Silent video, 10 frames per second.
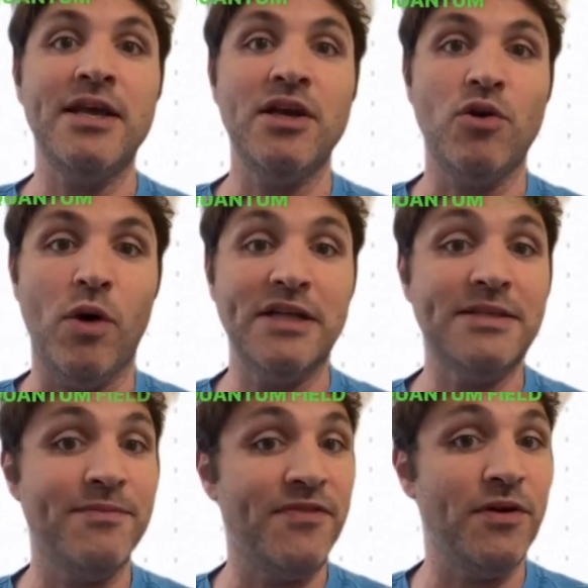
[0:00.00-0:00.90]

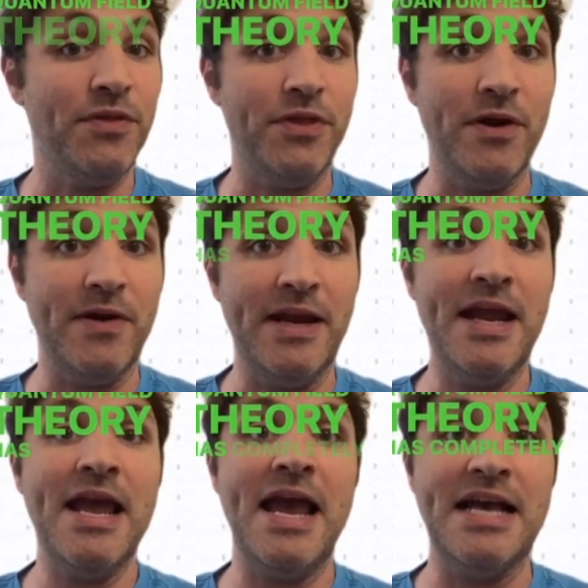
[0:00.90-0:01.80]
Quantum field theory
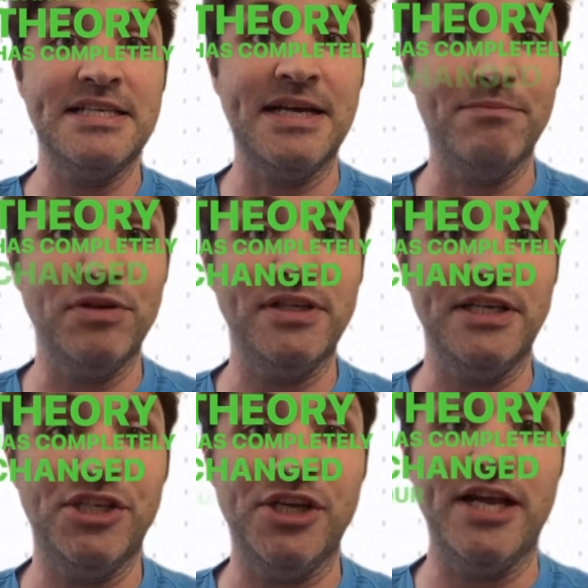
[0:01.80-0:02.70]
has
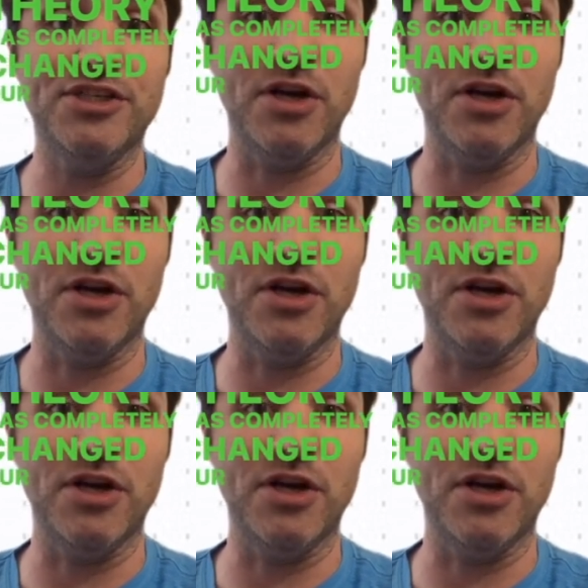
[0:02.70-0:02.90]
completely changed